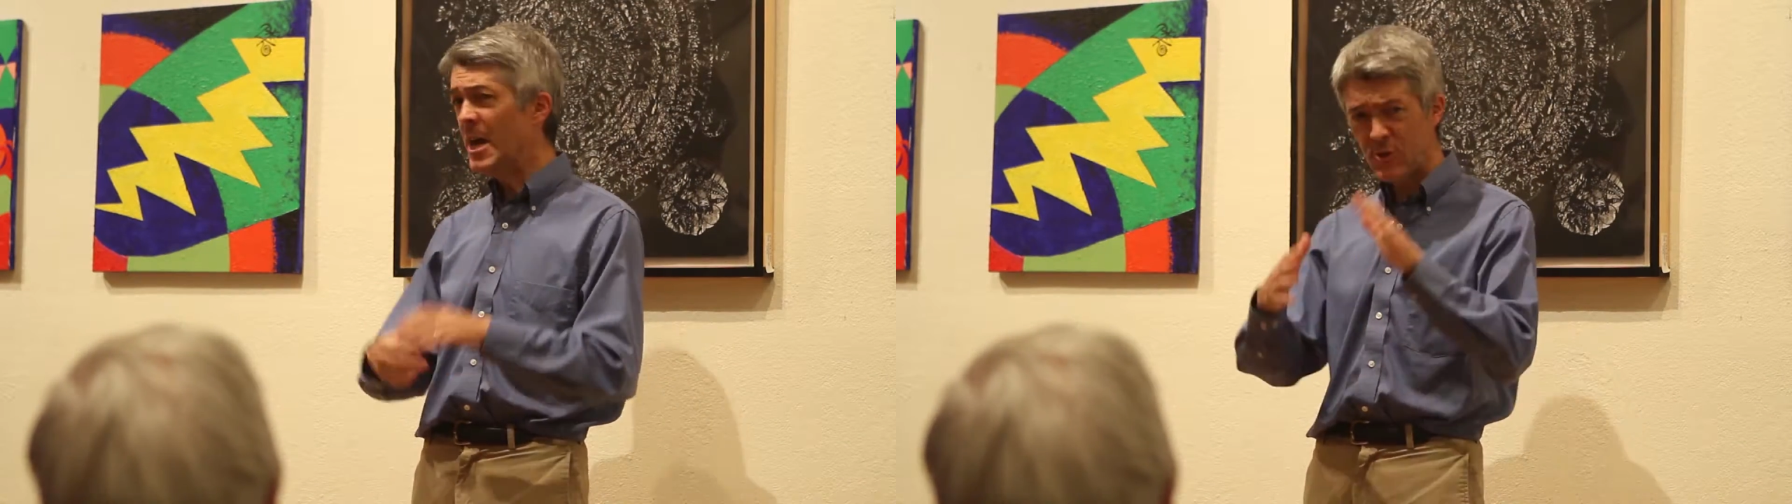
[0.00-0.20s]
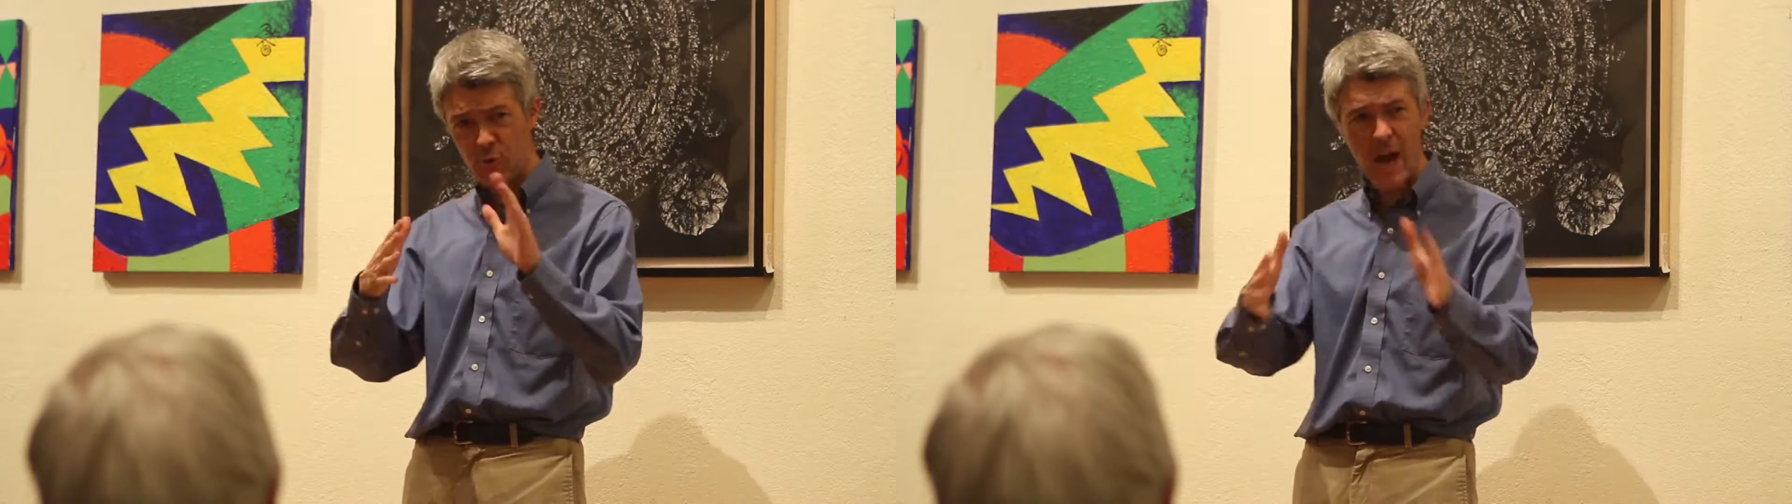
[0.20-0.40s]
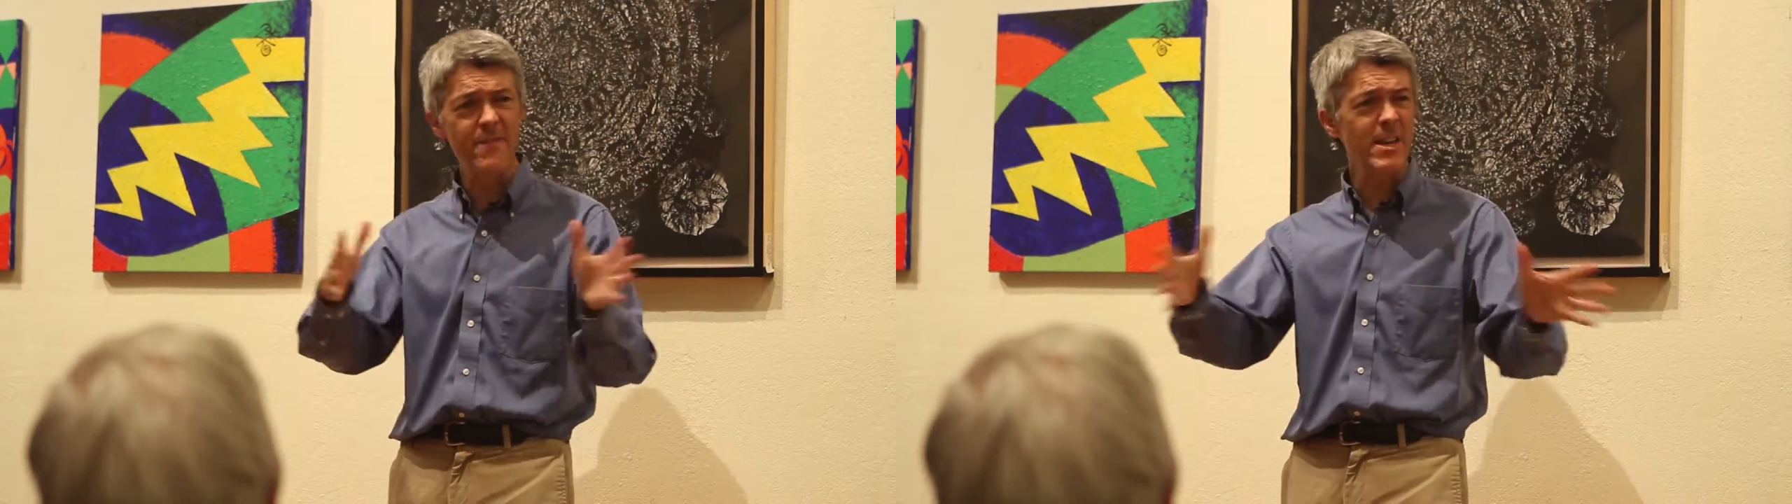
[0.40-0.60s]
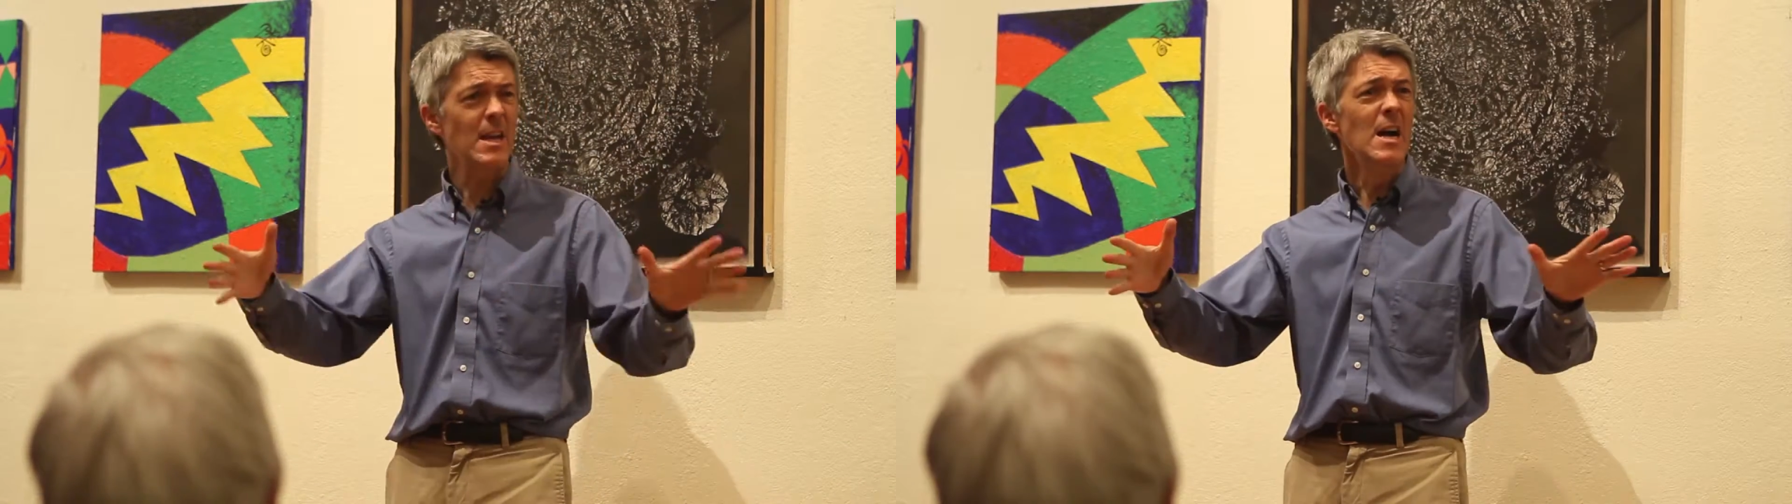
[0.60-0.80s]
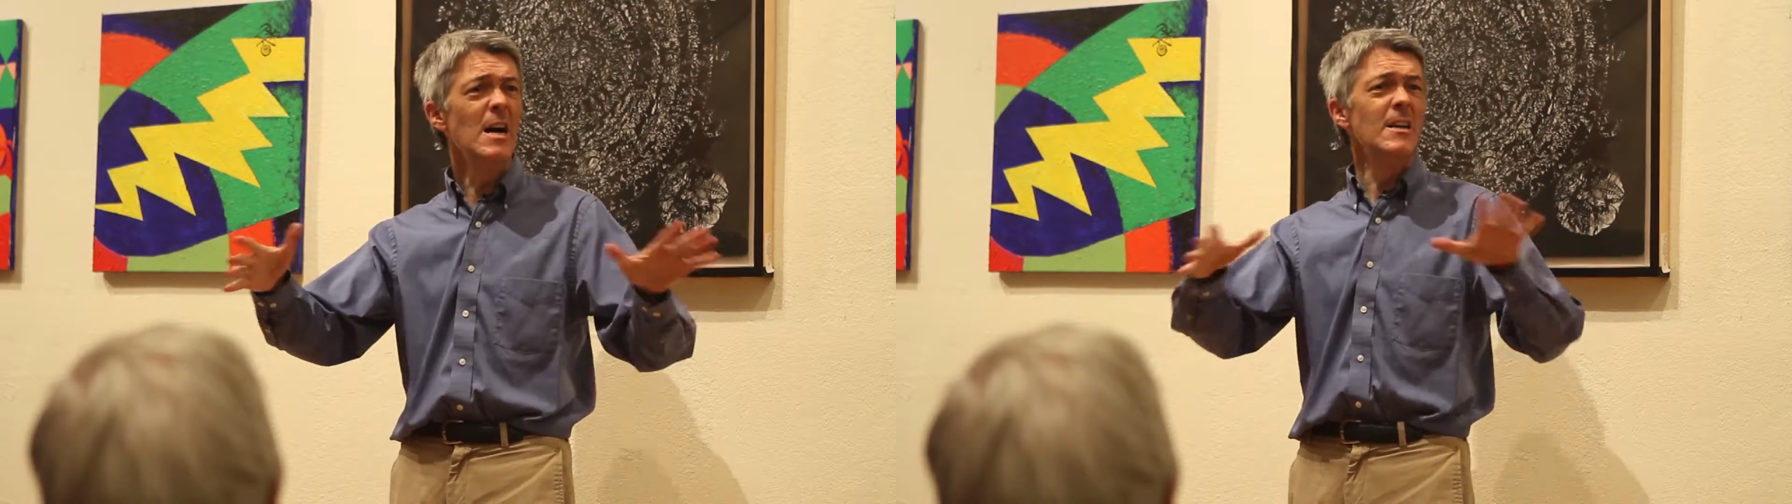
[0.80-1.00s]

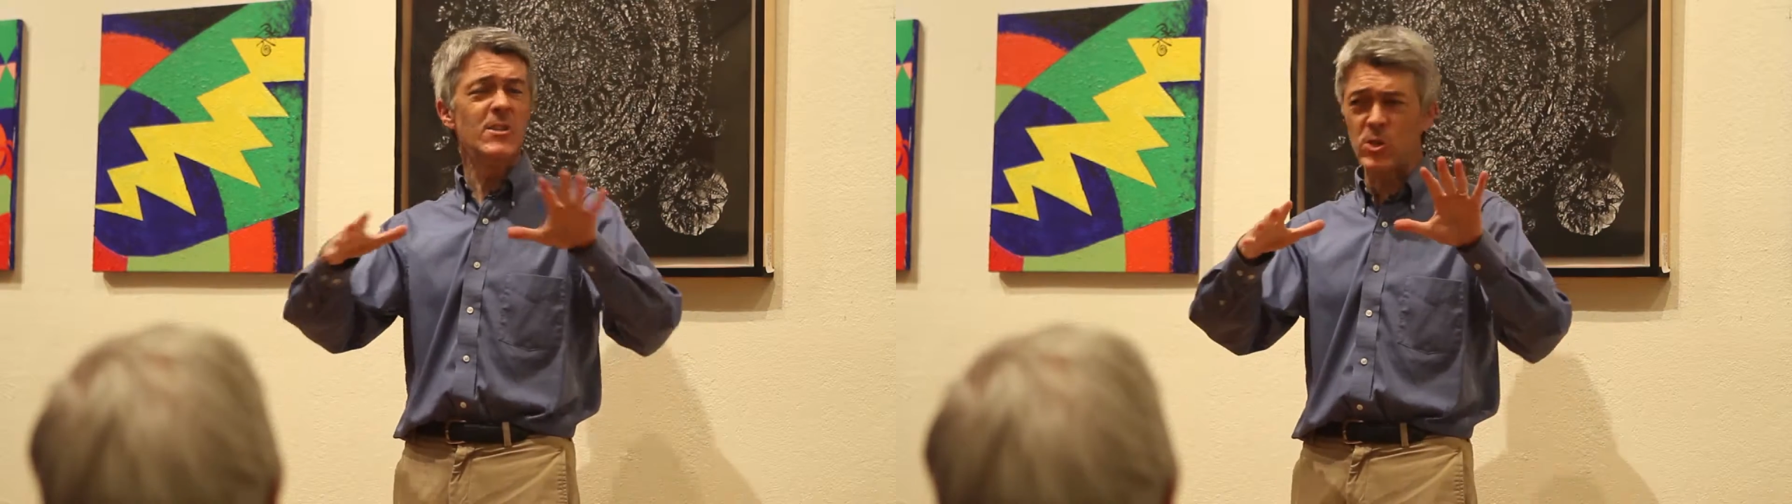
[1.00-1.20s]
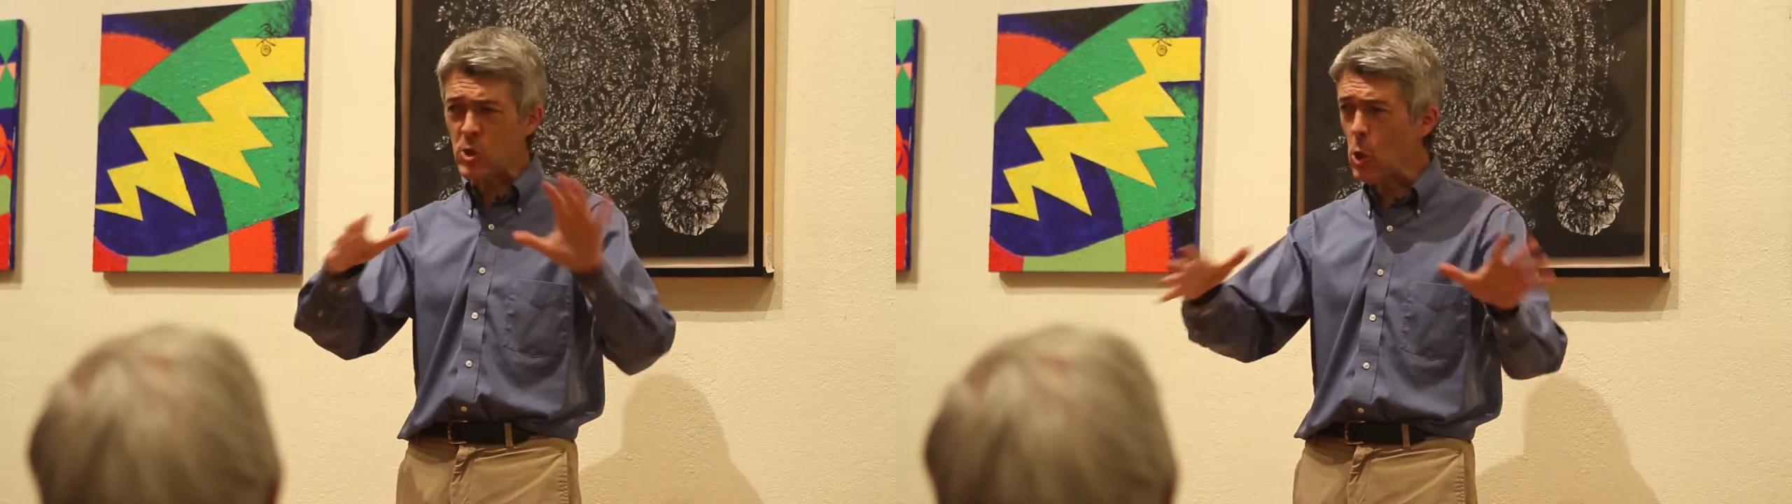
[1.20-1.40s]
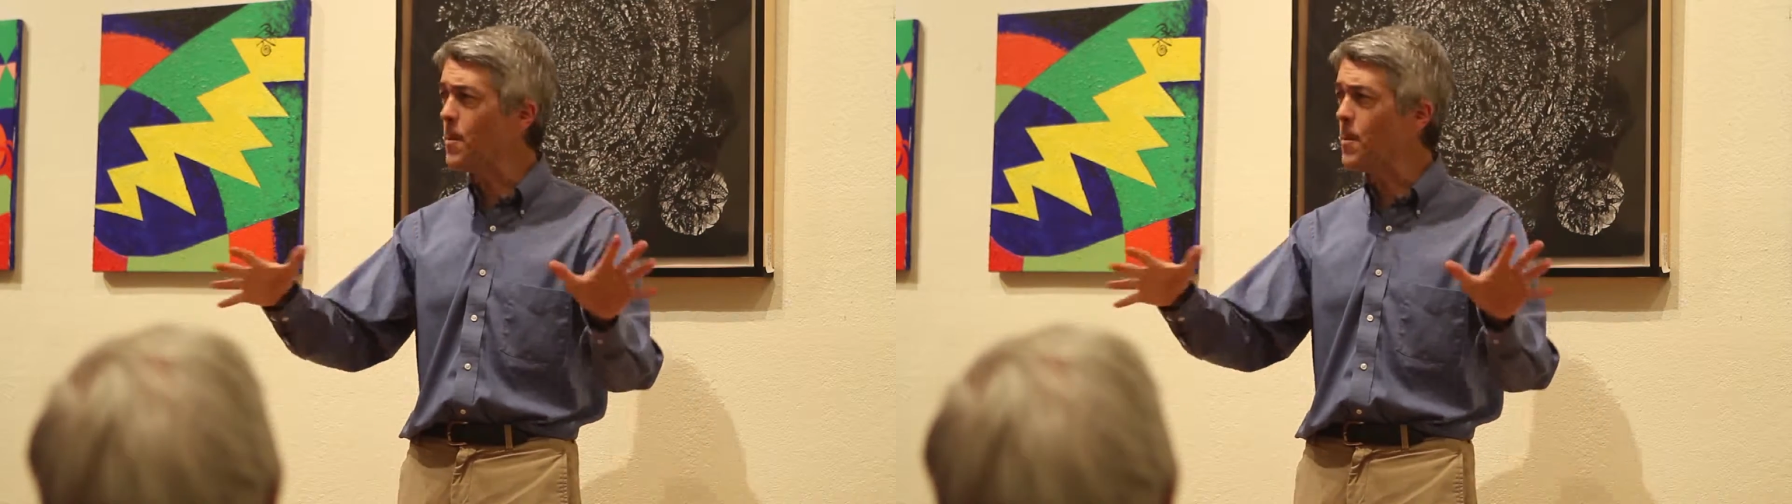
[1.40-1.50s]
driving so